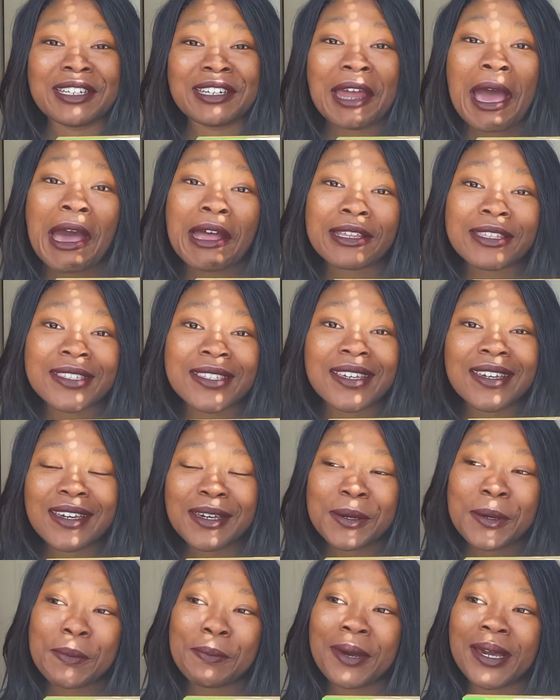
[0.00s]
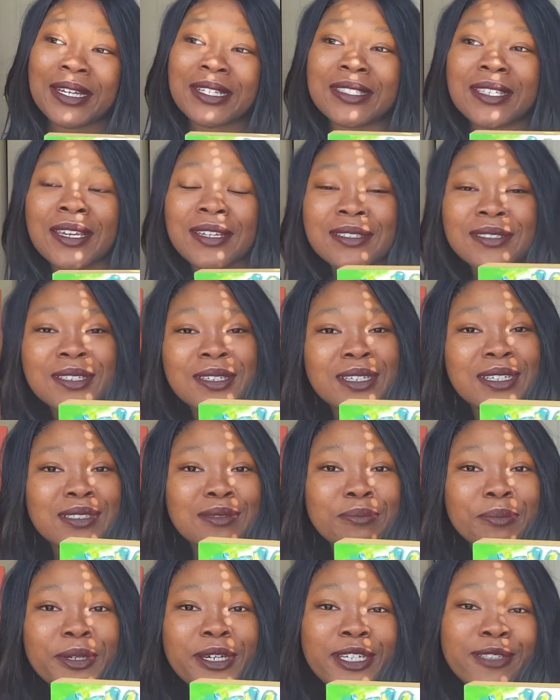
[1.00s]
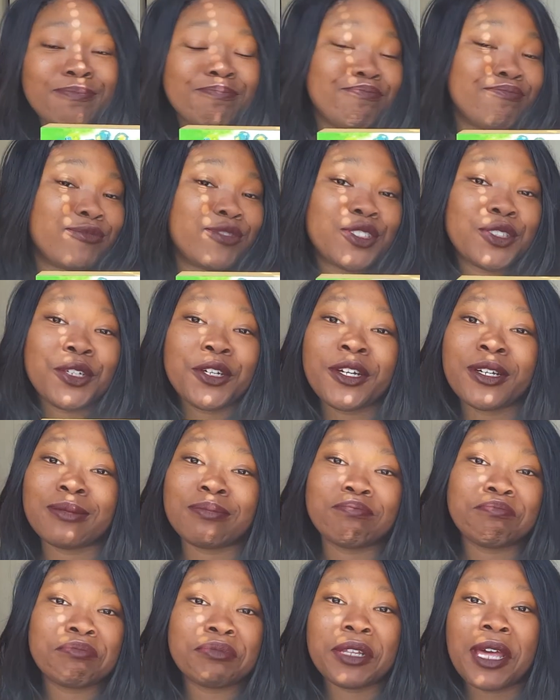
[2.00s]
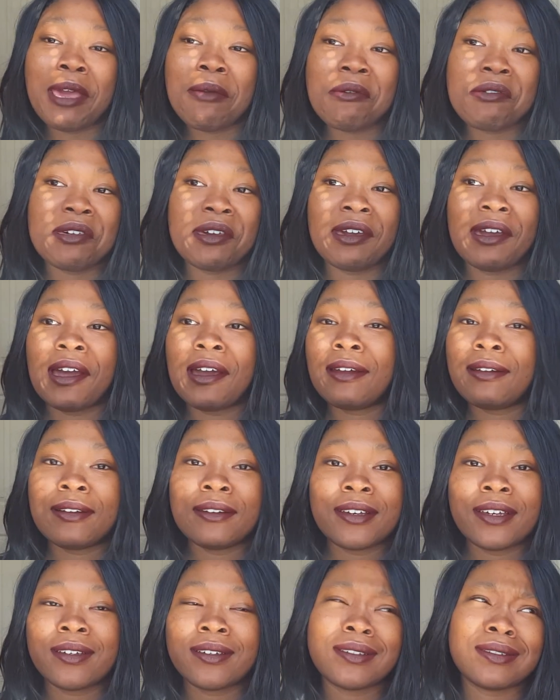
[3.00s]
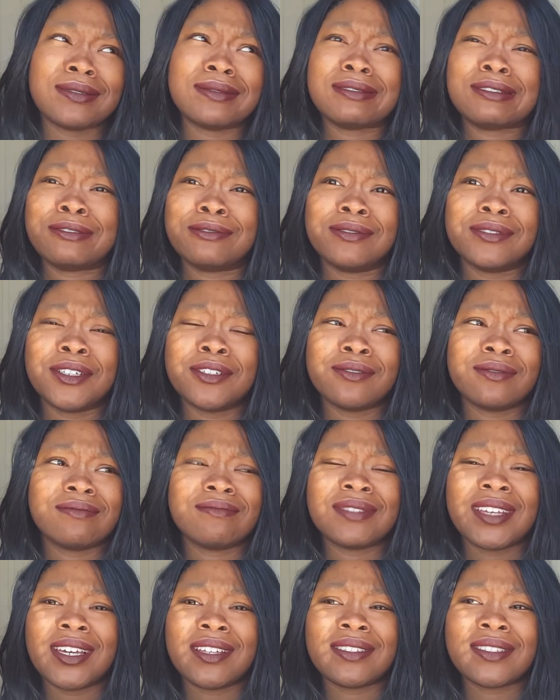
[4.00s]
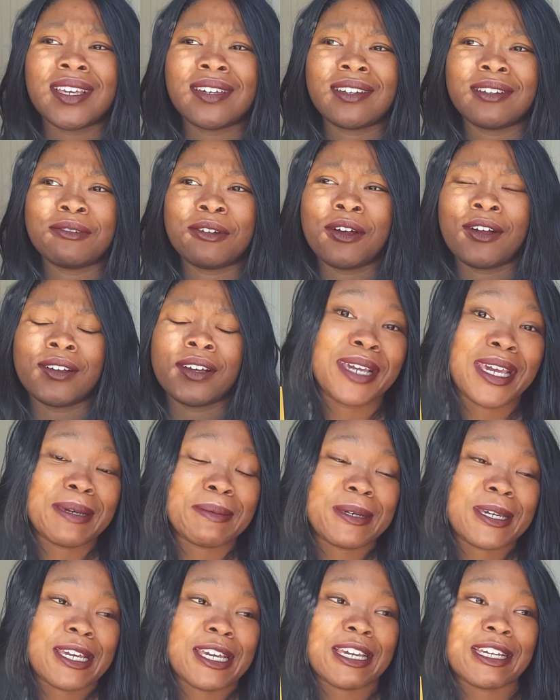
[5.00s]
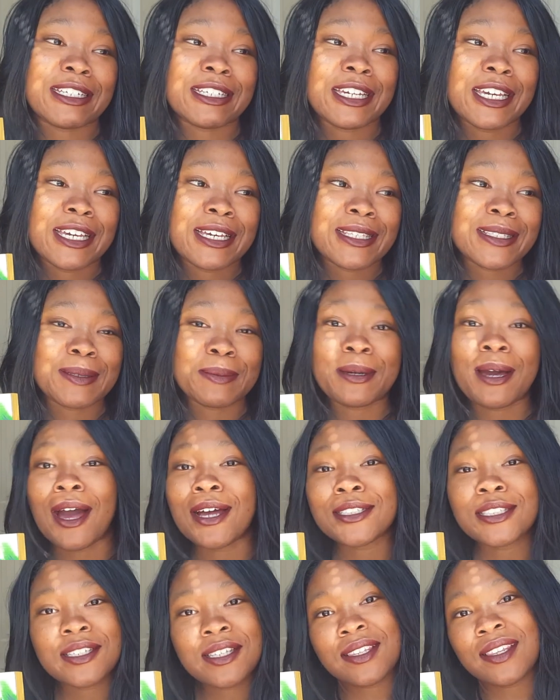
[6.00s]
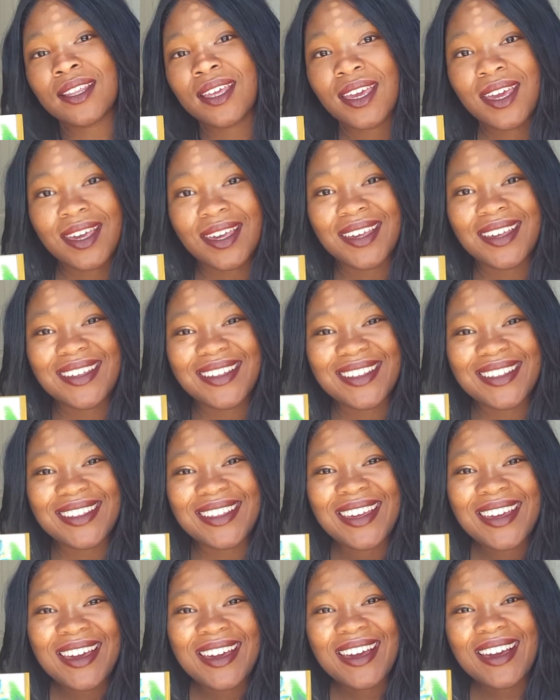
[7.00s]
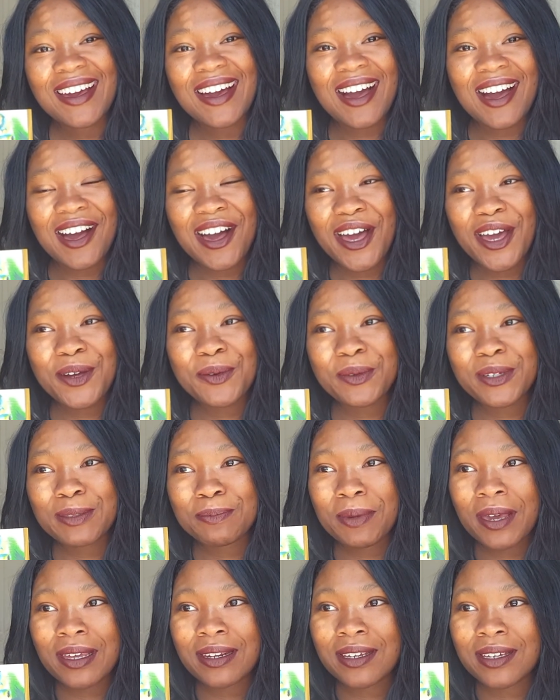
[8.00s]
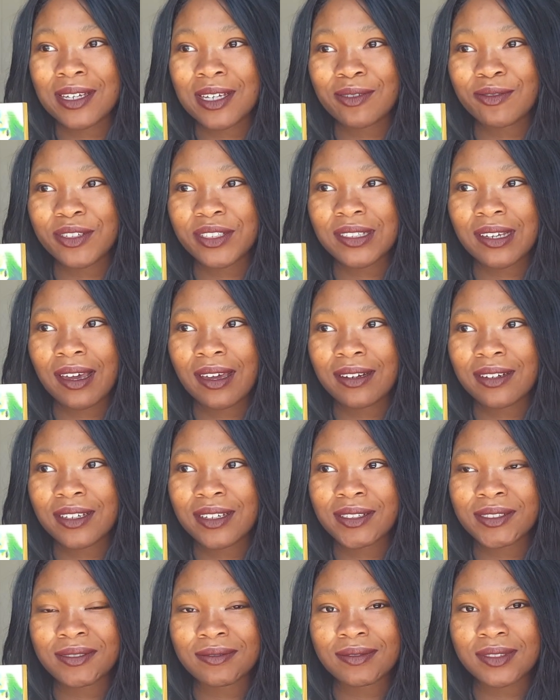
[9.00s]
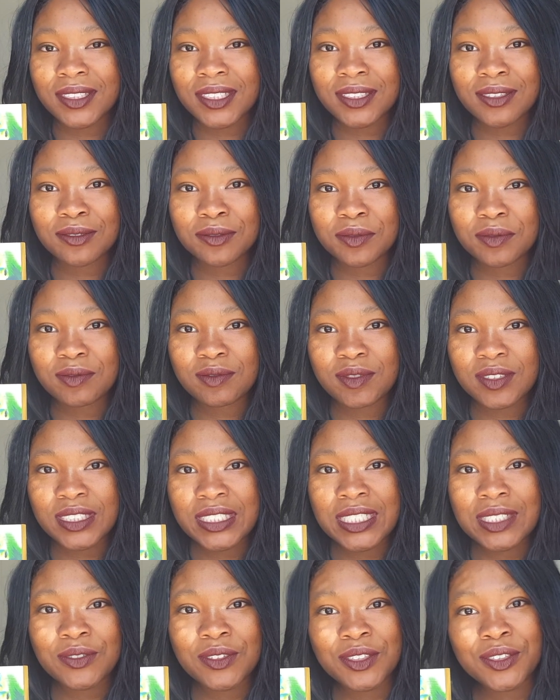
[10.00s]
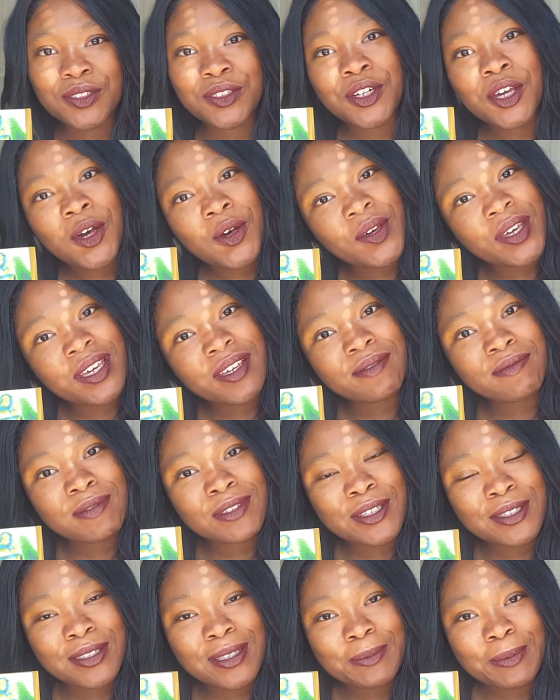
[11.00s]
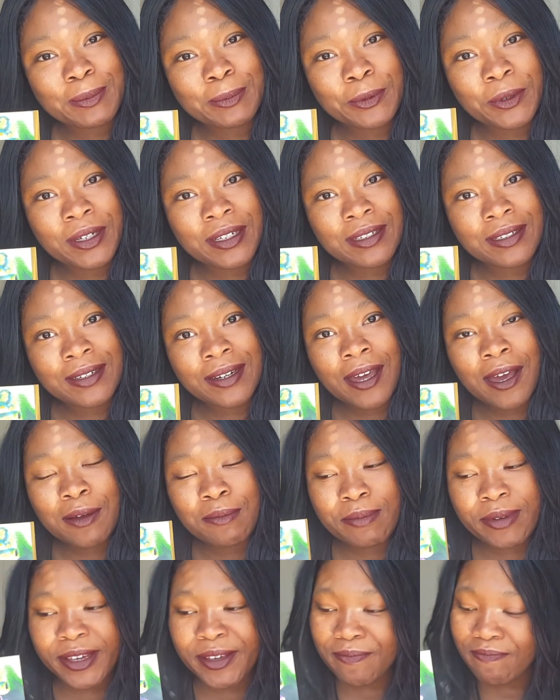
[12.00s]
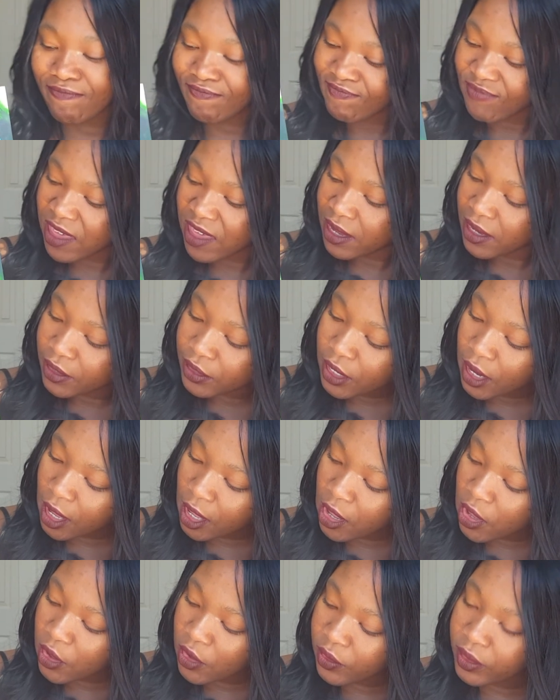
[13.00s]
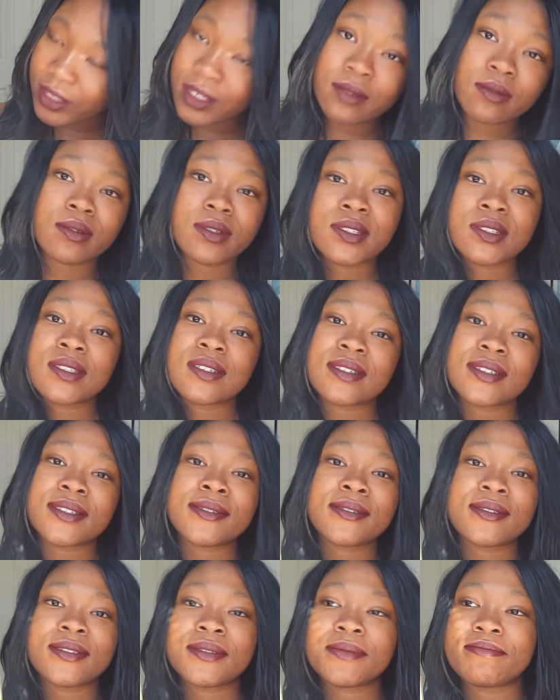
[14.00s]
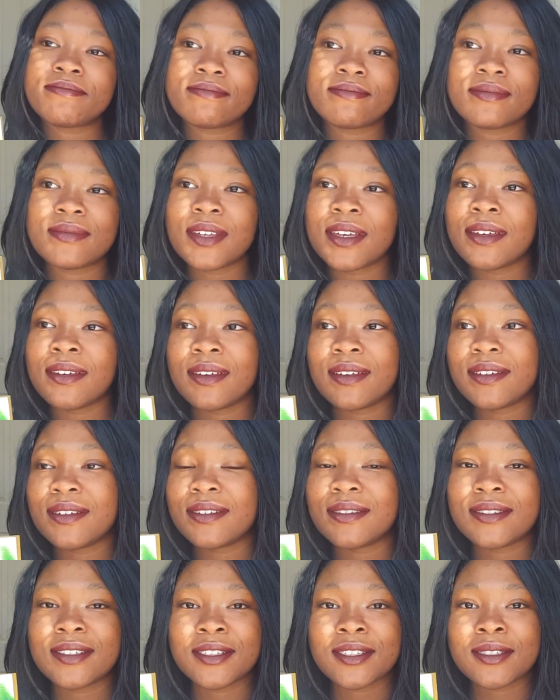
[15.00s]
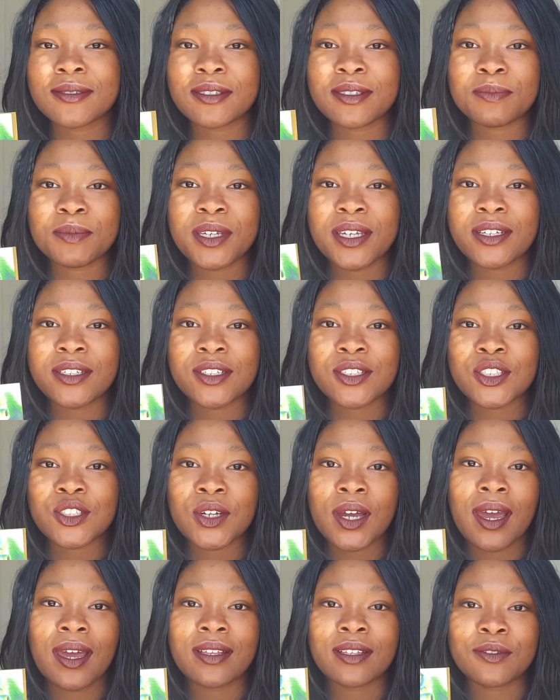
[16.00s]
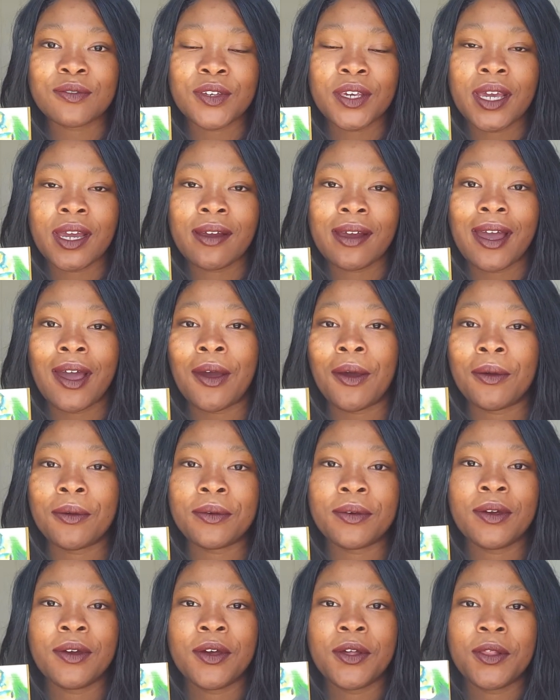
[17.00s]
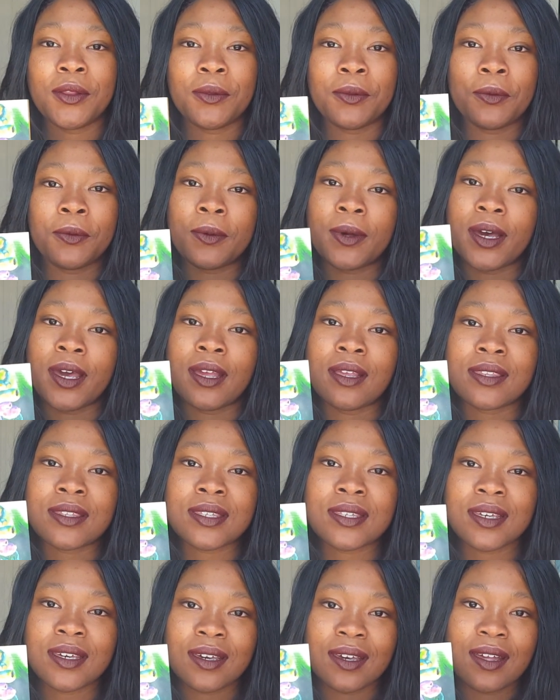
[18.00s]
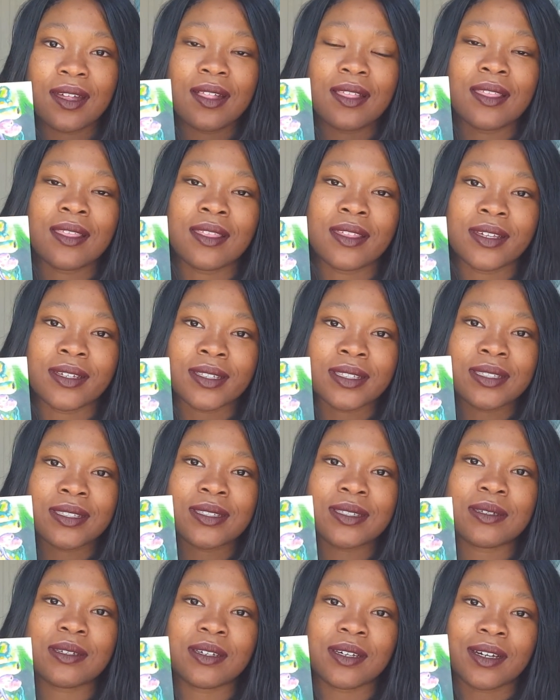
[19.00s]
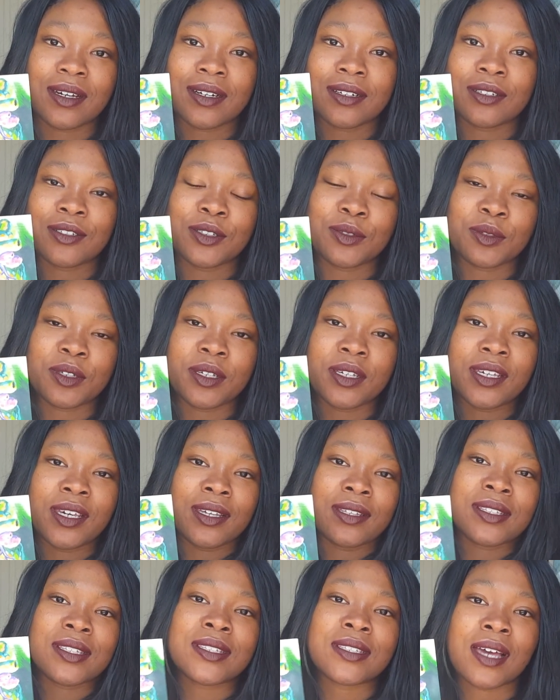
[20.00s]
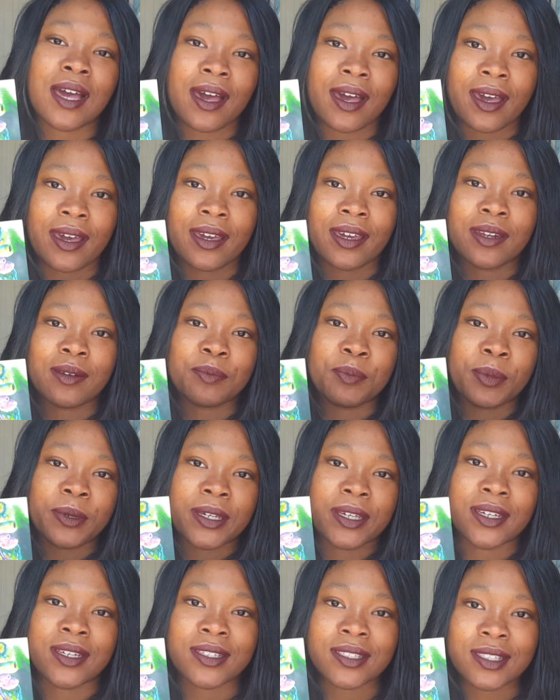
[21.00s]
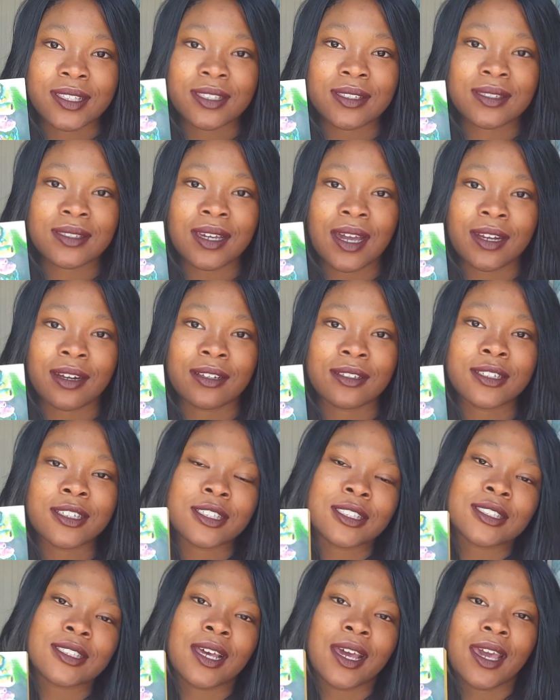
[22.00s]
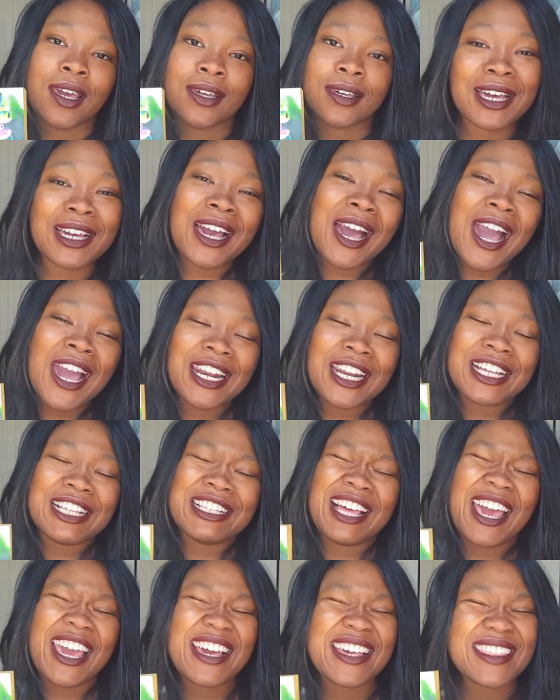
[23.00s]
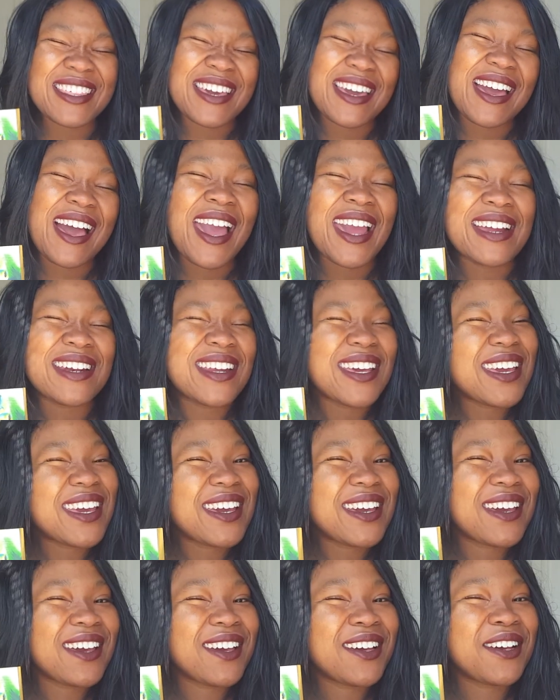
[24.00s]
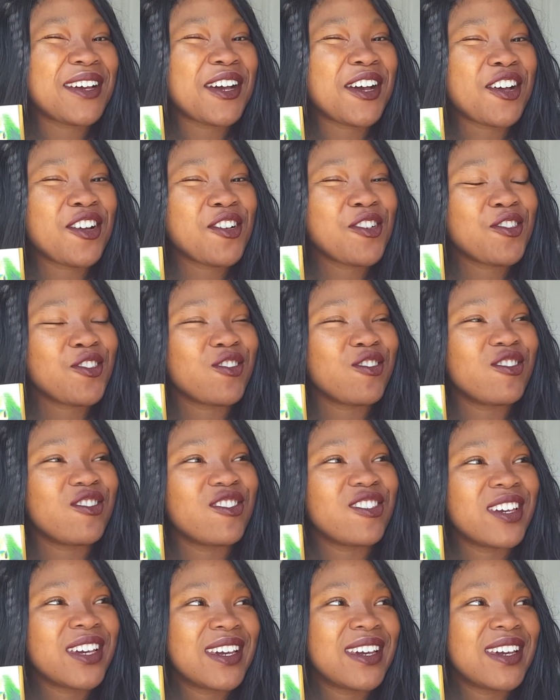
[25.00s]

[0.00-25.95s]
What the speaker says: not my intention, but sure, play with it. That sounded wrong. Maybe subconsciously I was painting a vagina and didn't even know it until someone pointed it out. But no, it was just, this was me just trying to figure out what this, I don't know, inside piece kind of looks like. I kind of like the idea of